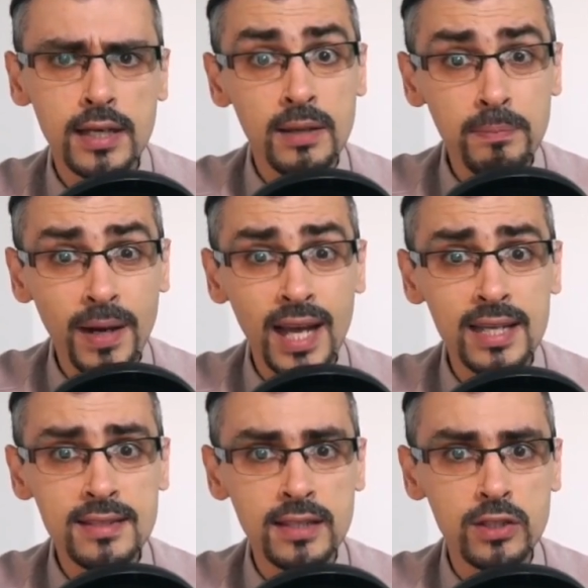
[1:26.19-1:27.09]

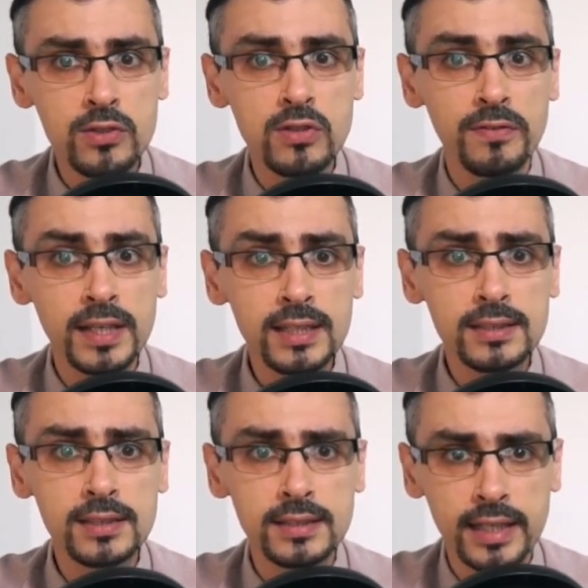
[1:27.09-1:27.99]
implies the use of
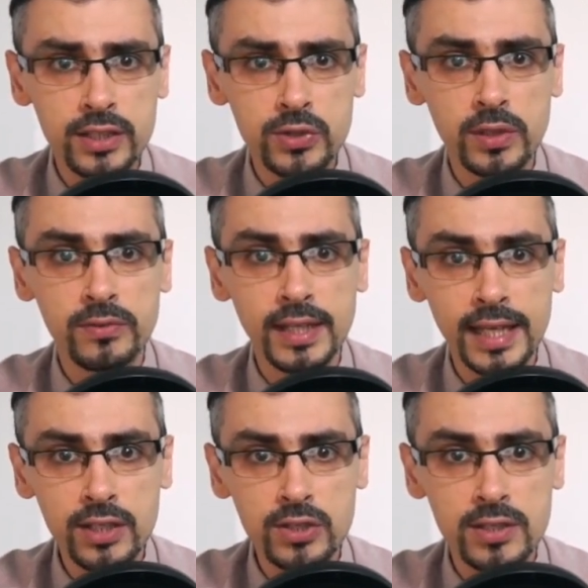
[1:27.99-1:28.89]
intertextual
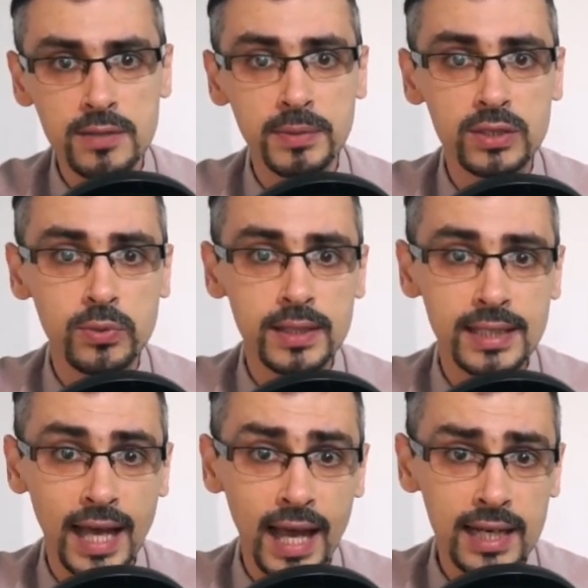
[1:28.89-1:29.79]
relations between
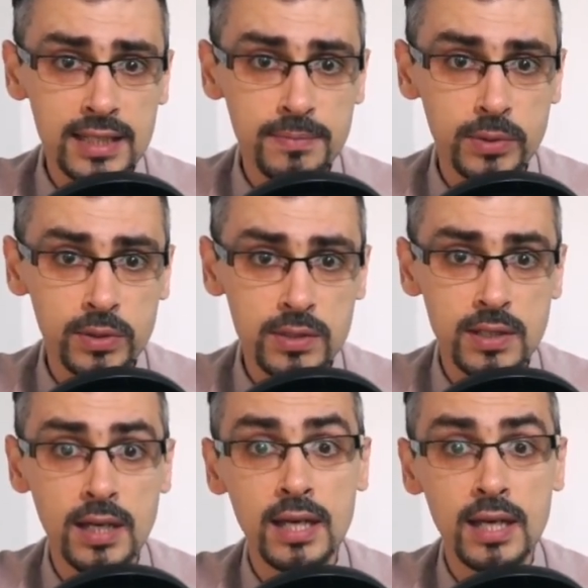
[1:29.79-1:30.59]
the Alice books,